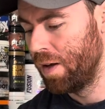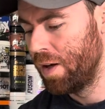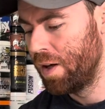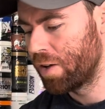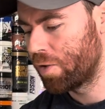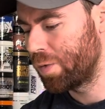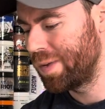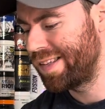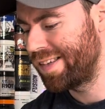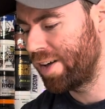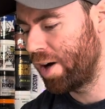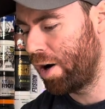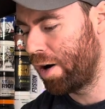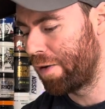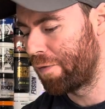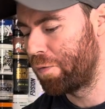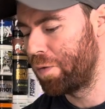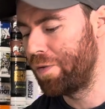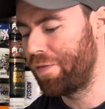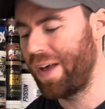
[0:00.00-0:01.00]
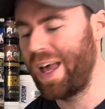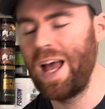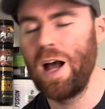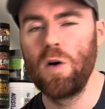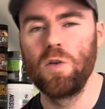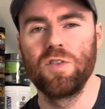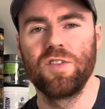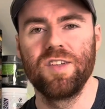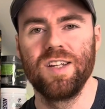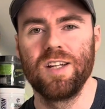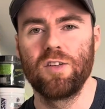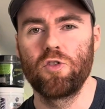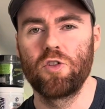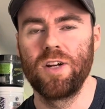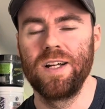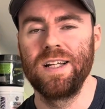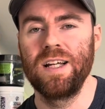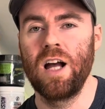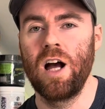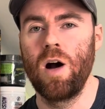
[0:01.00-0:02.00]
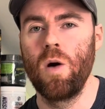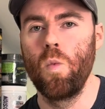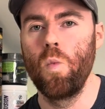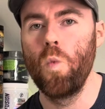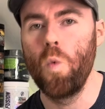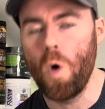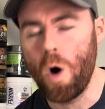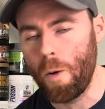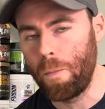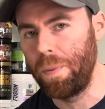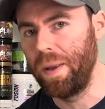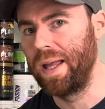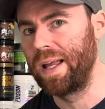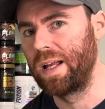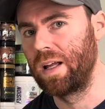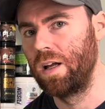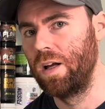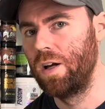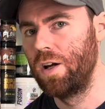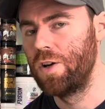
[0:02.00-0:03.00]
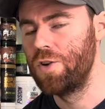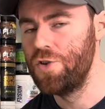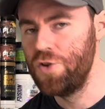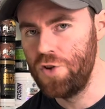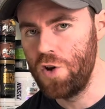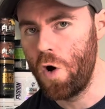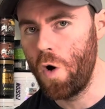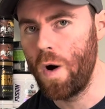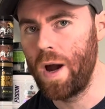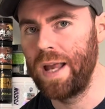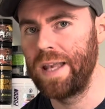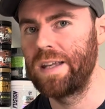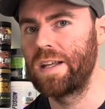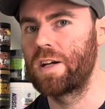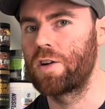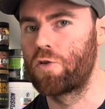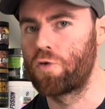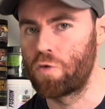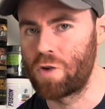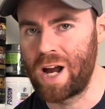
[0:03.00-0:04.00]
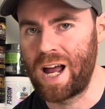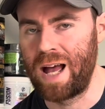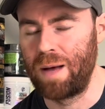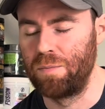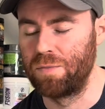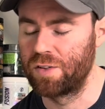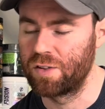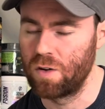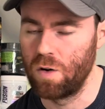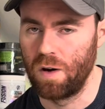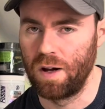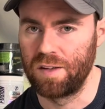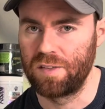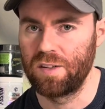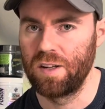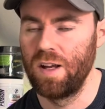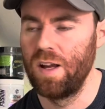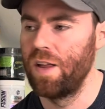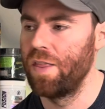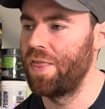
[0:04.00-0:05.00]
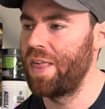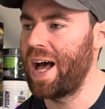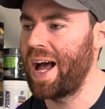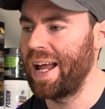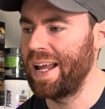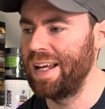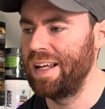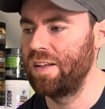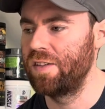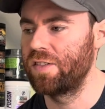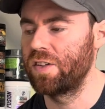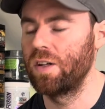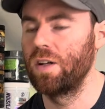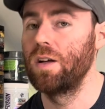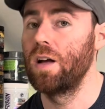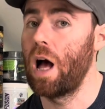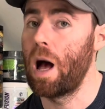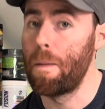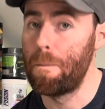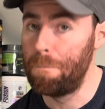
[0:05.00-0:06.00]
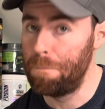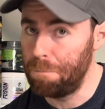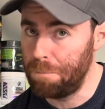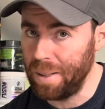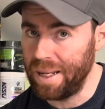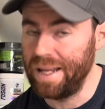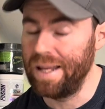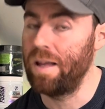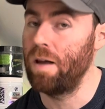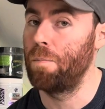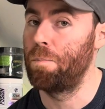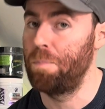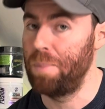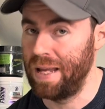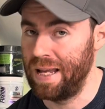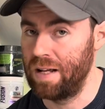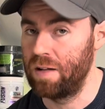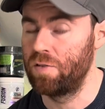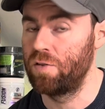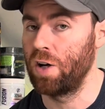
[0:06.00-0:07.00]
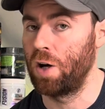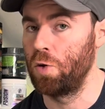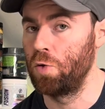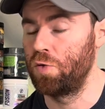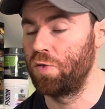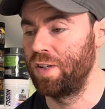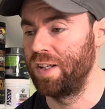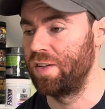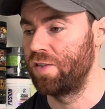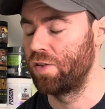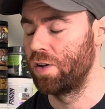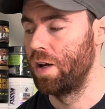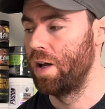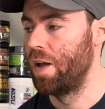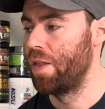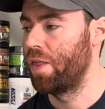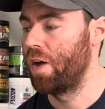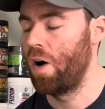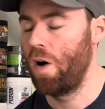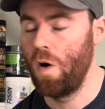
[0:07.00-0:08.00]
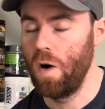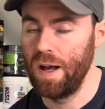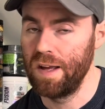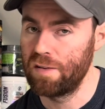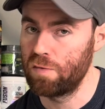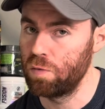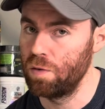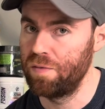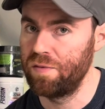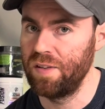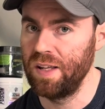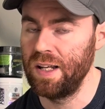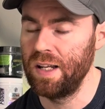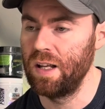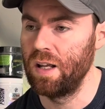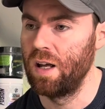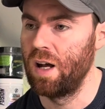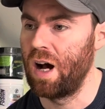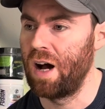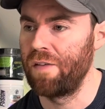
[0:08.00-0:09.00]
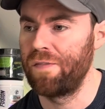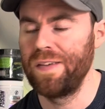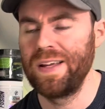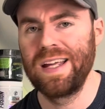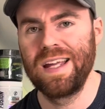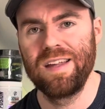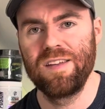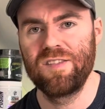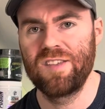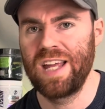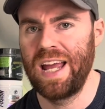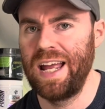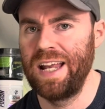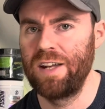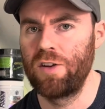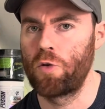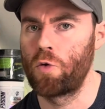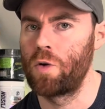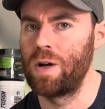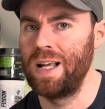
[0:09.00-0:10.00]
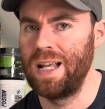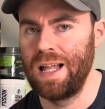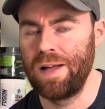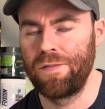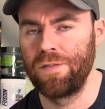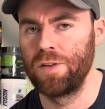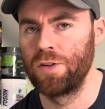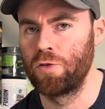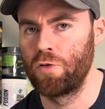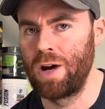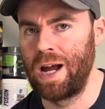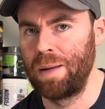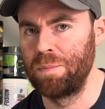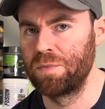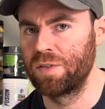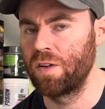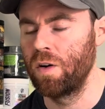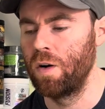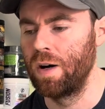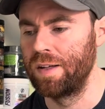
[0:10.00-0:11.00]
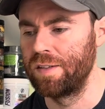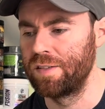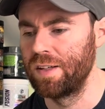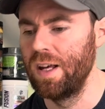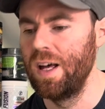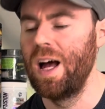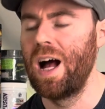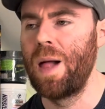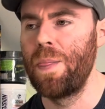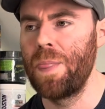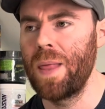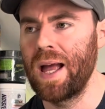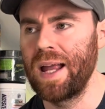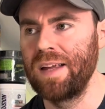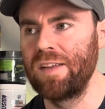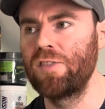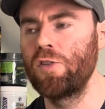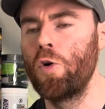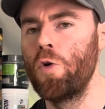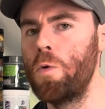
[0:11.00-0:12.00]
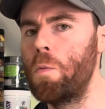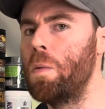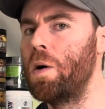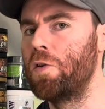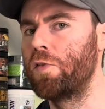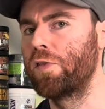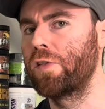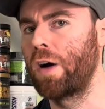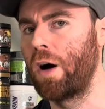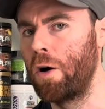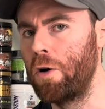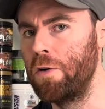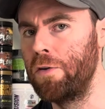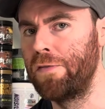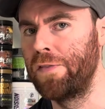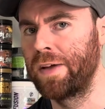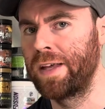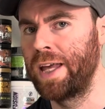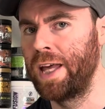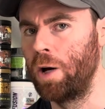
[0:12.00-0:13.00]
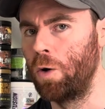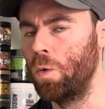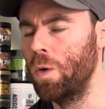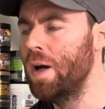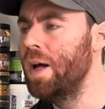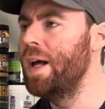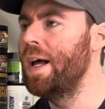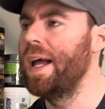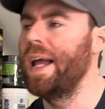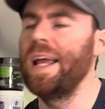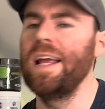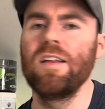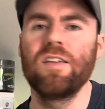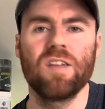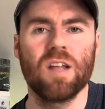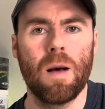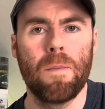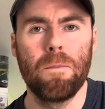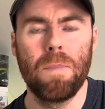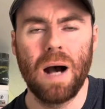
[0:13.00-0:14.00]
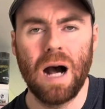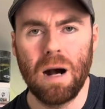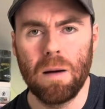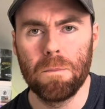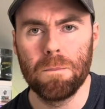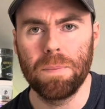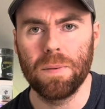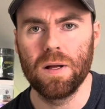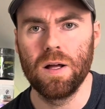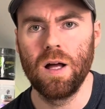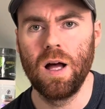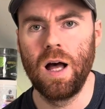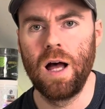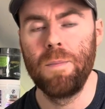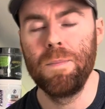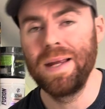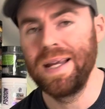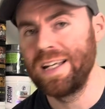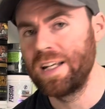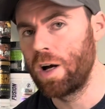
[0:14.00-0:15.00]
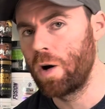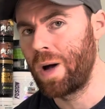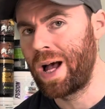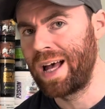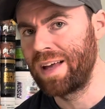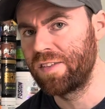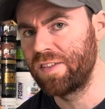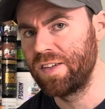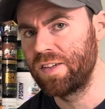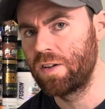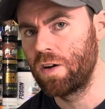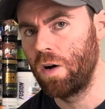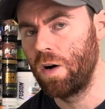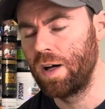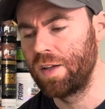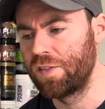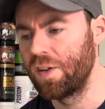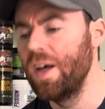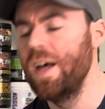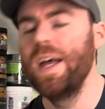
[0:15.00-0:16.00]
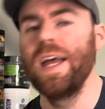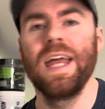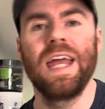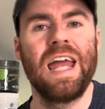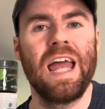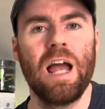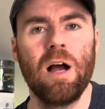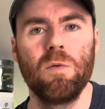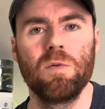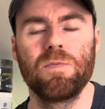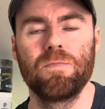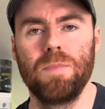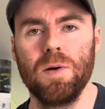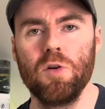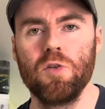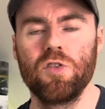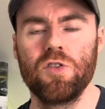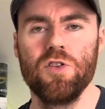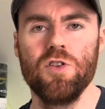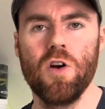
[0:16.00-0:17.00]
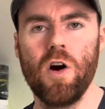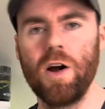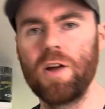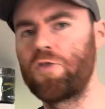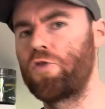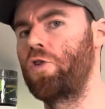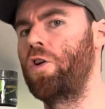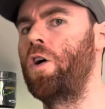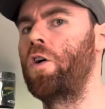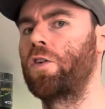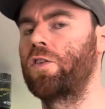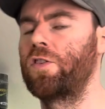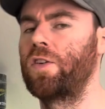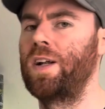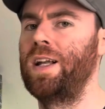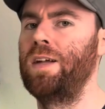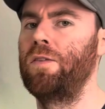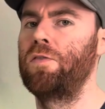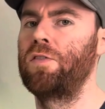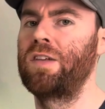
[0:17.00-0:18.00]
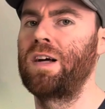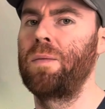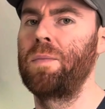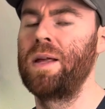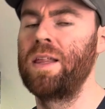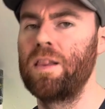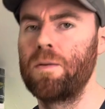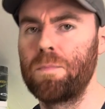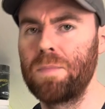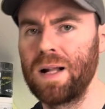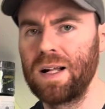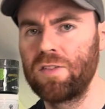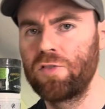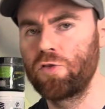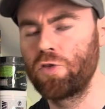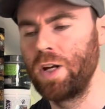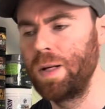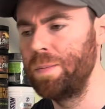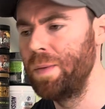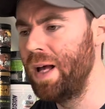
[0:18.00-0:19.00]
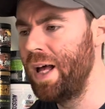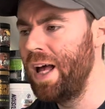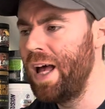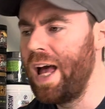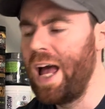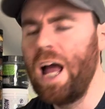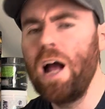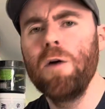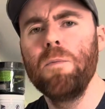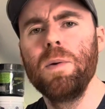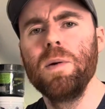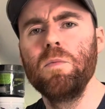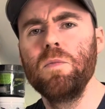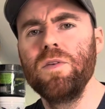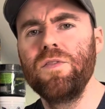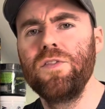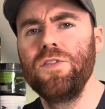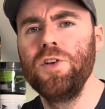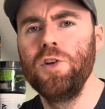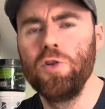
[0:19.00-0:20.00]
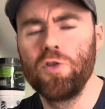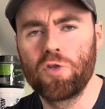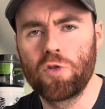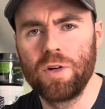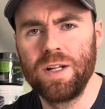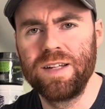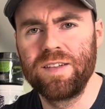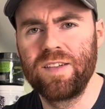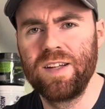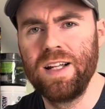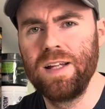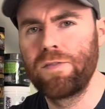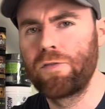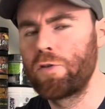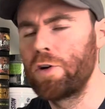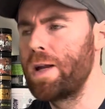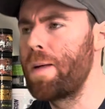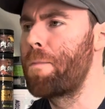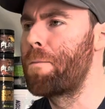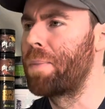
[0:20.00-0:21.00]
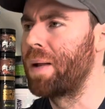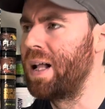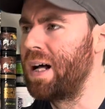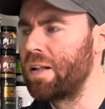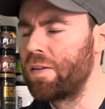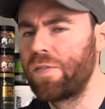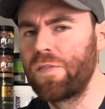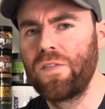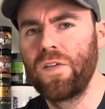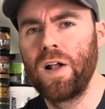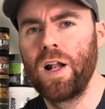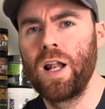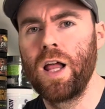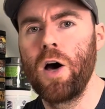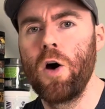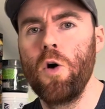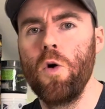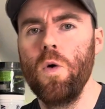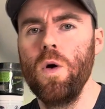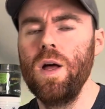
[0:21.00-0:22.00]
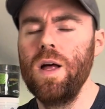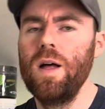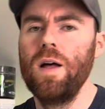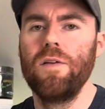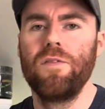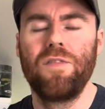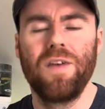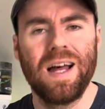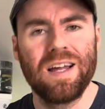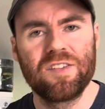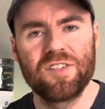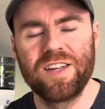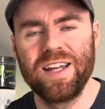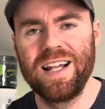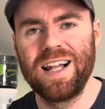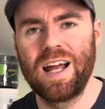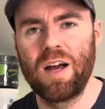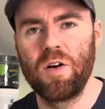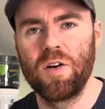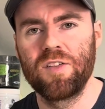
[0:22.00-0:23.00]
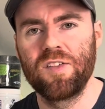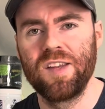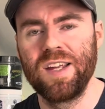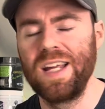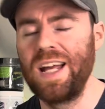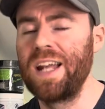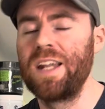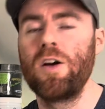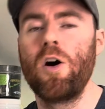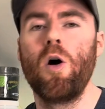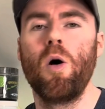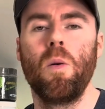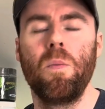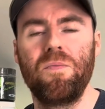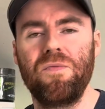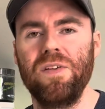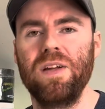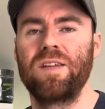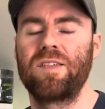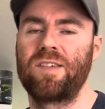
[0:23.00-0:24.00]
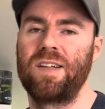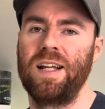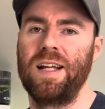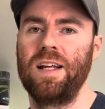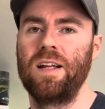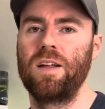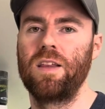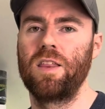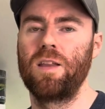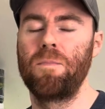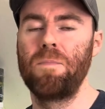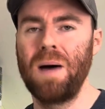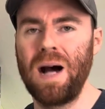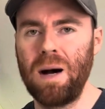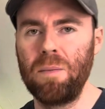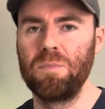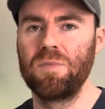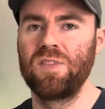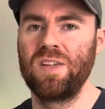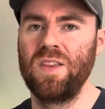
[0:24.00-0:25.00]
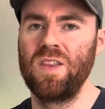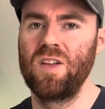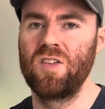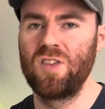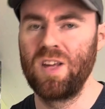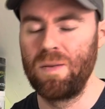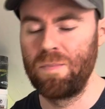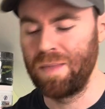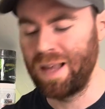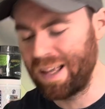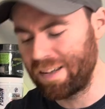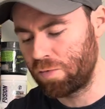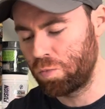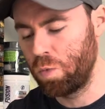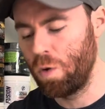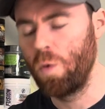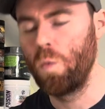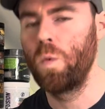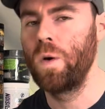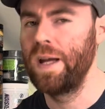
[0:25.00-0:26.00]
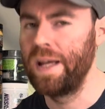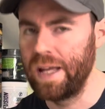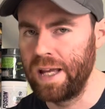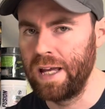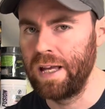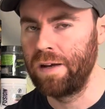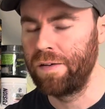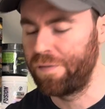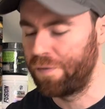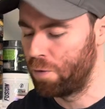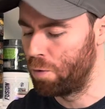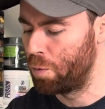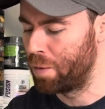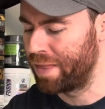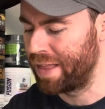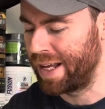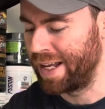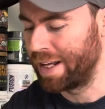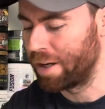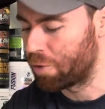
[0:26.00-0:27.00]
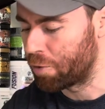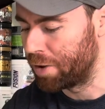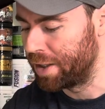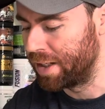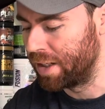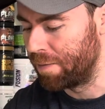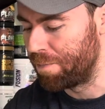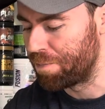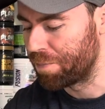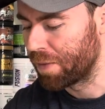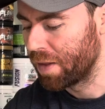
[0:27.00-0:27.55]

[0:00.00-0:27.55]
So we start off with L-citrulline at a whopping 9 grams, guys. That is a big, big dosage. The highest we've seen, I think, is 10 or 11 grams, guys, and that is almost overkill. It's a pump amino acid, guys. It helps boost nitric oxide levels up in the bloodstream, helping with nutrient delivery, blood flow, vascularity, and obviously the pumps in the gym. That's what we're here for with that ingredient.